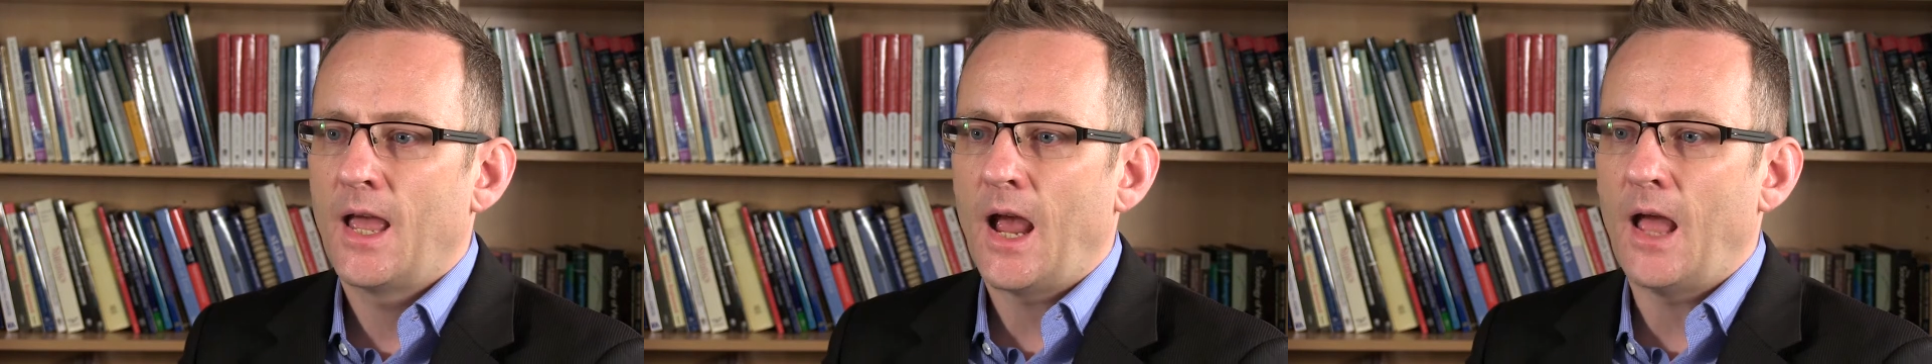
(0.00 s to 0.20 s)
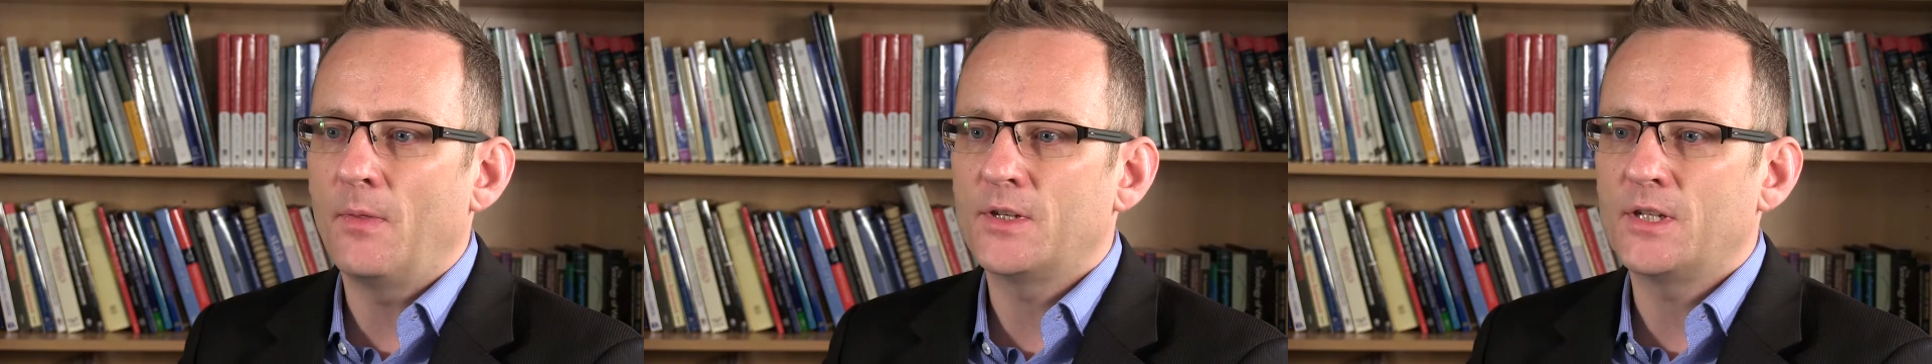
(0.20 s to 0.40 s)

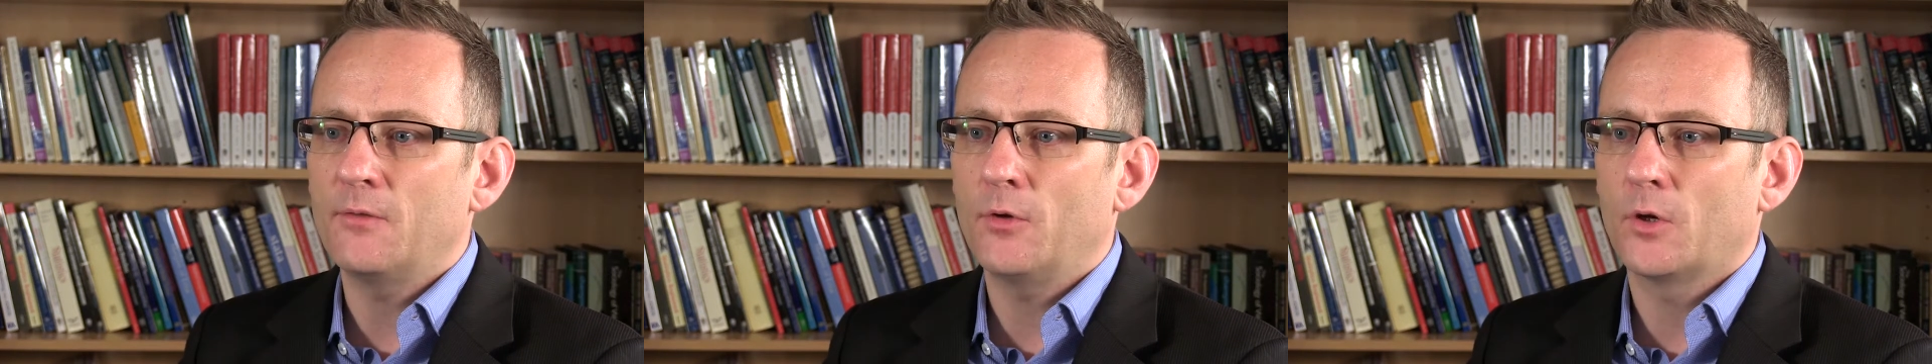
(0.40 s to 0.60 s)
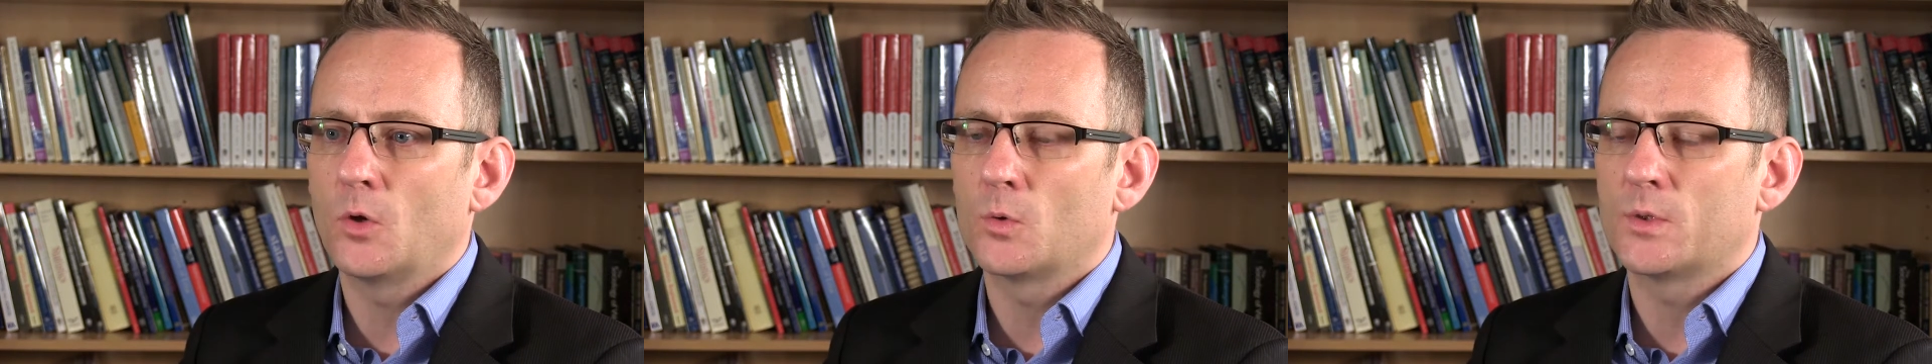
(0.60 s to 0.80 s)
and the
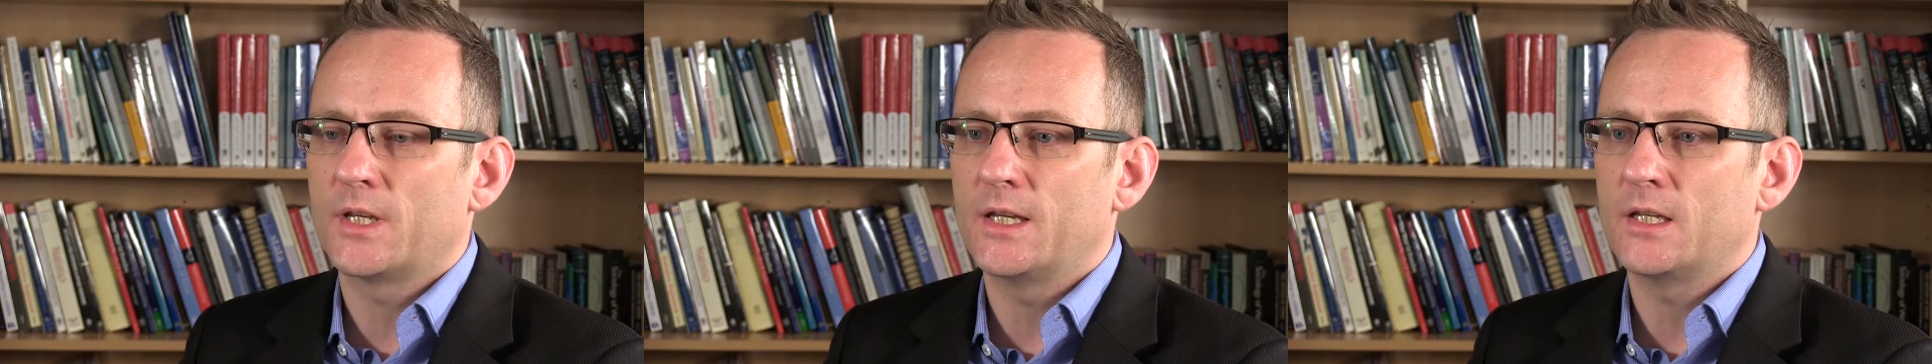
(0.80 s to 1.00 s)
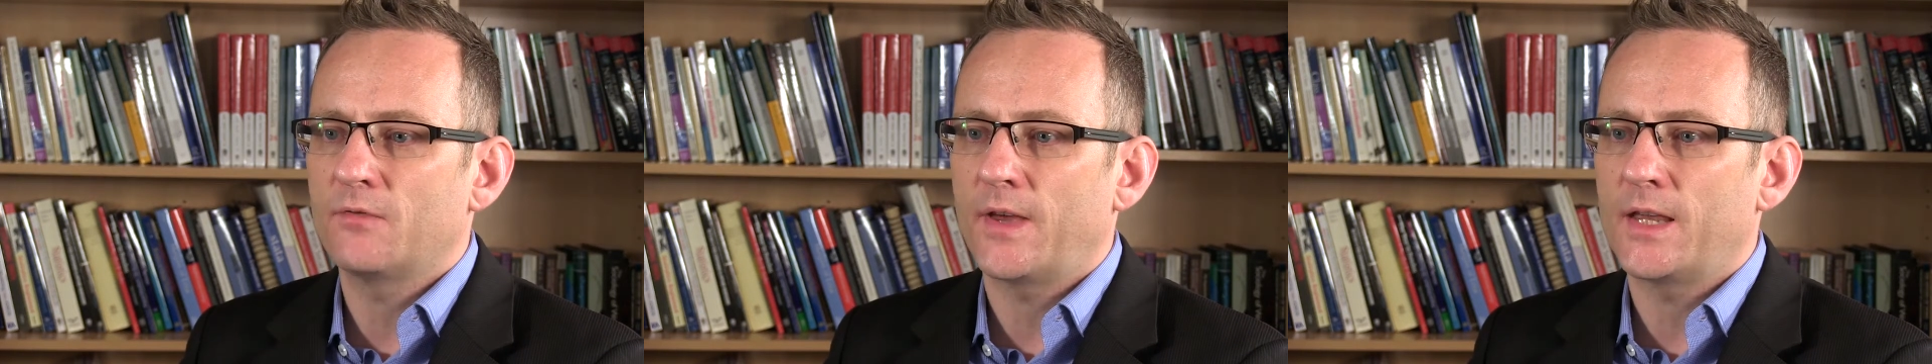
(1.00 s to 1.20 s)

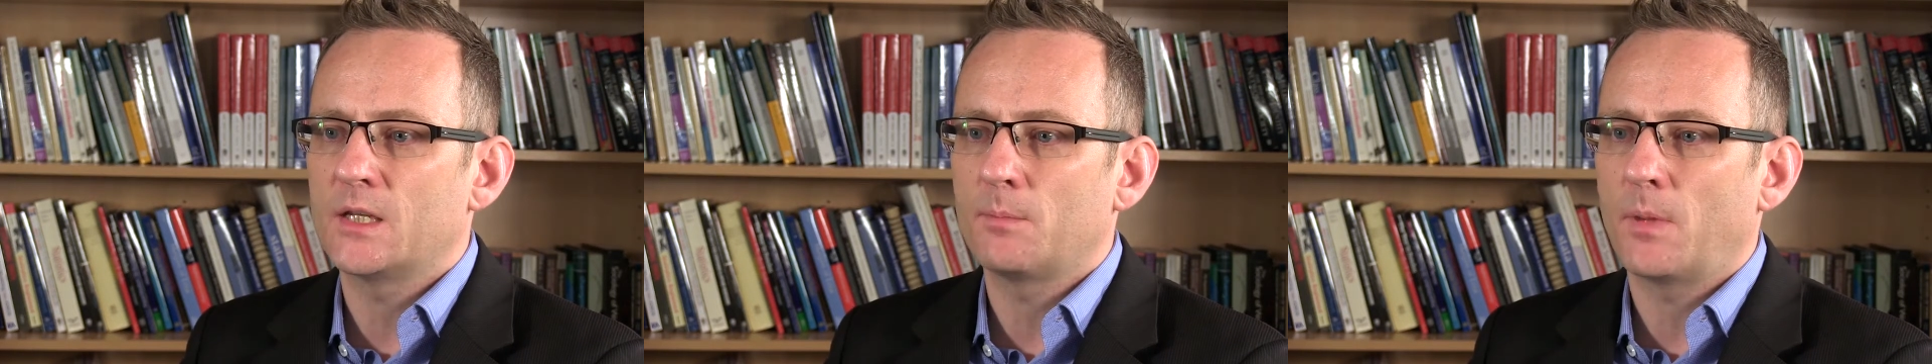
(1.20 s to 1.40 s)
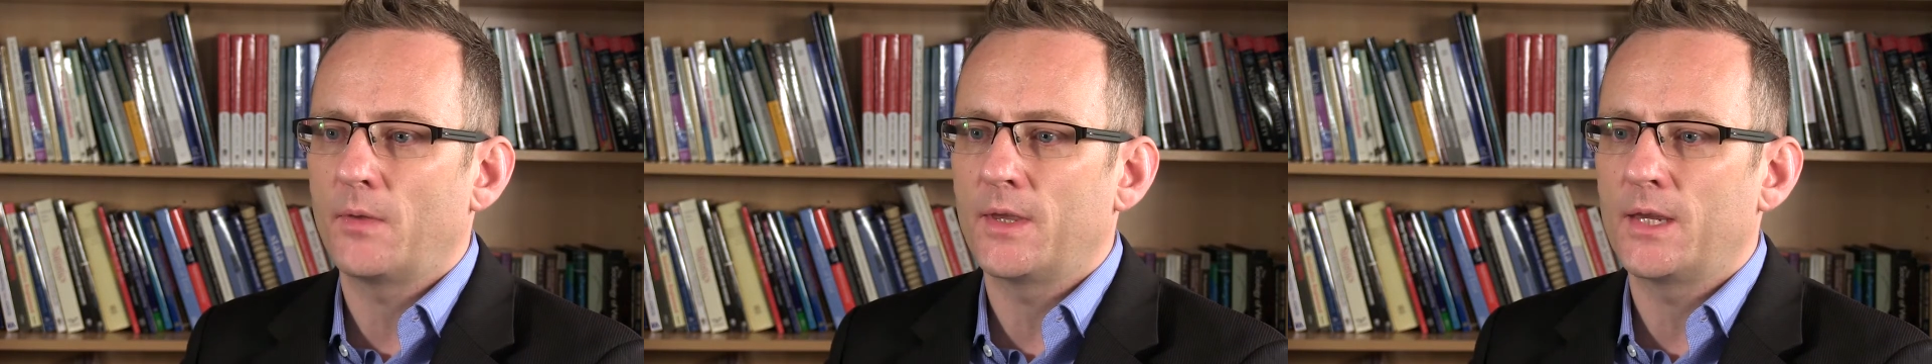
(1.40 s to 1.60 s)
difficulties
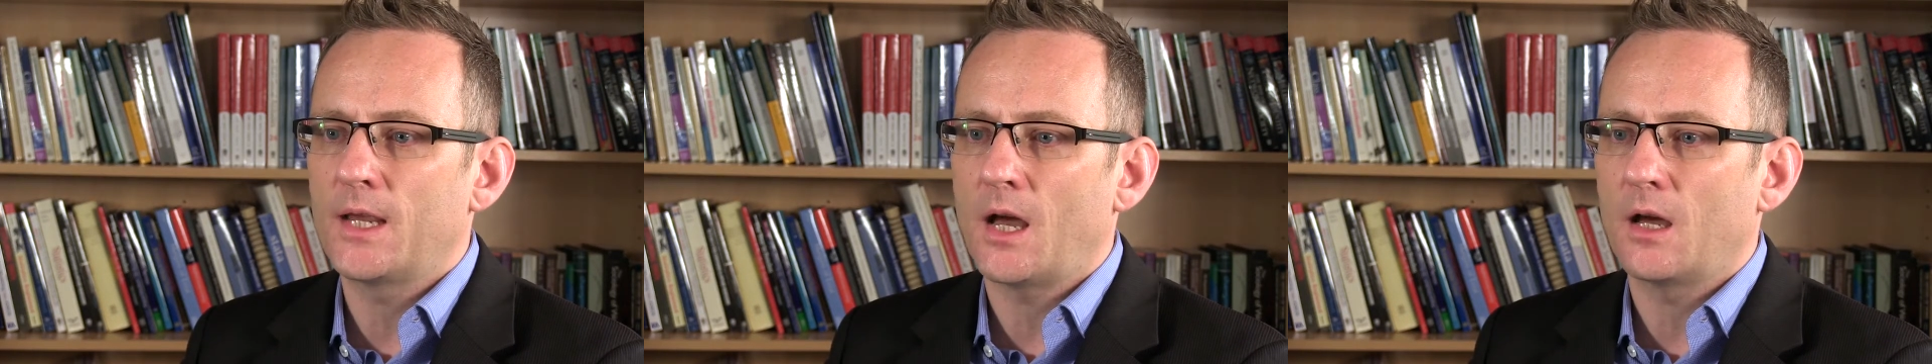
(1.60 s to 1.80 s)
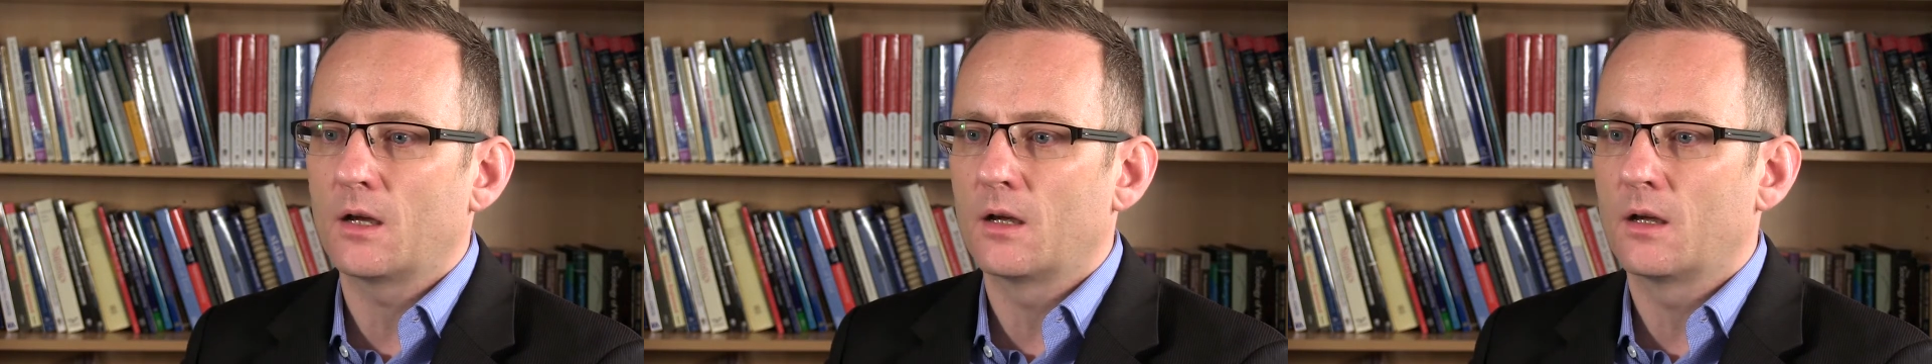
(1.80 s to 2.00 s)
faced by the
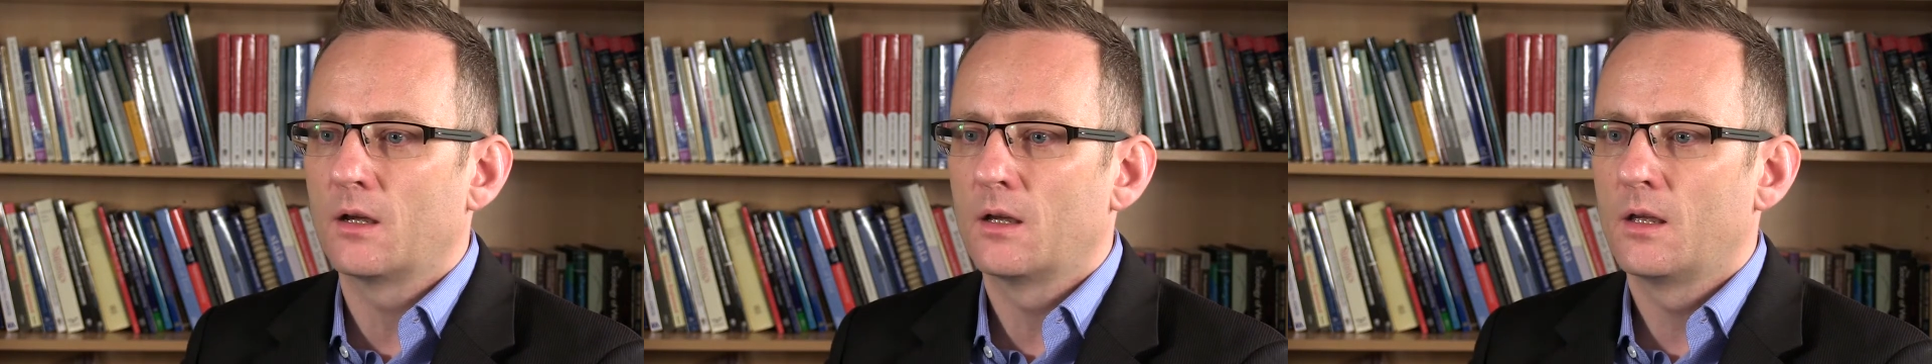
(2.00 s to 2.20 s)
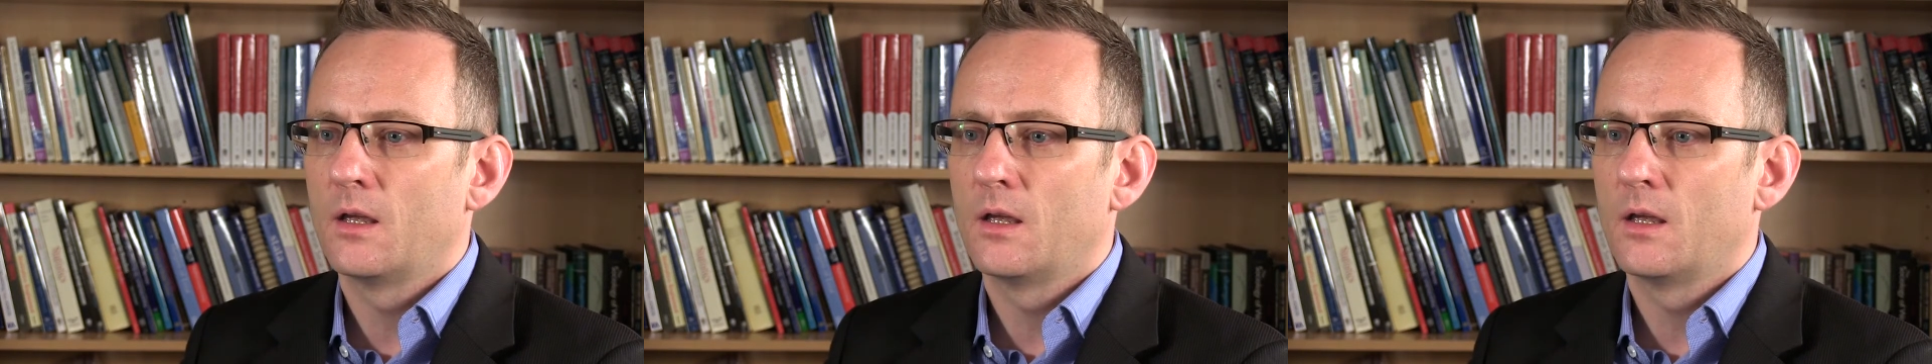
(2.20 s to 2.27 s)
young